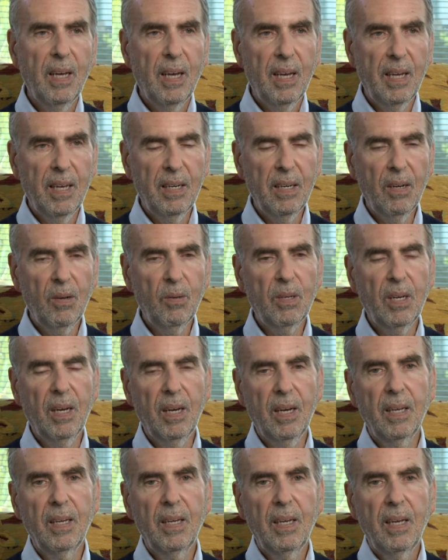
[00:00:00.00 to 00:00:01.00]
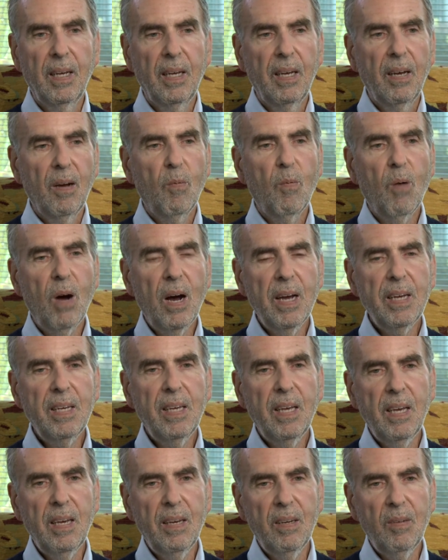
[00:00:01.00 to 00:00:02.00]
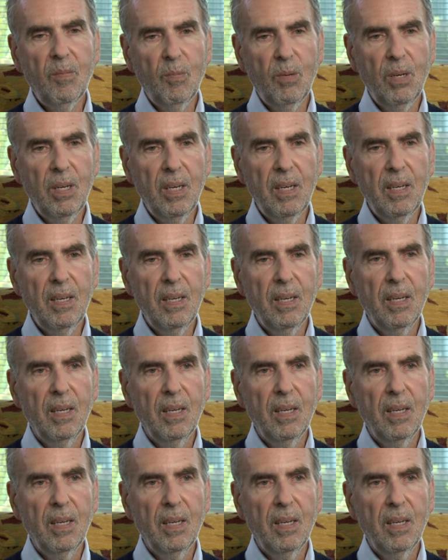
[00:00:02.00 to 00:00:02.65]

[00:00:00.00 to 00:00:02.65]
and okay. Why can't we,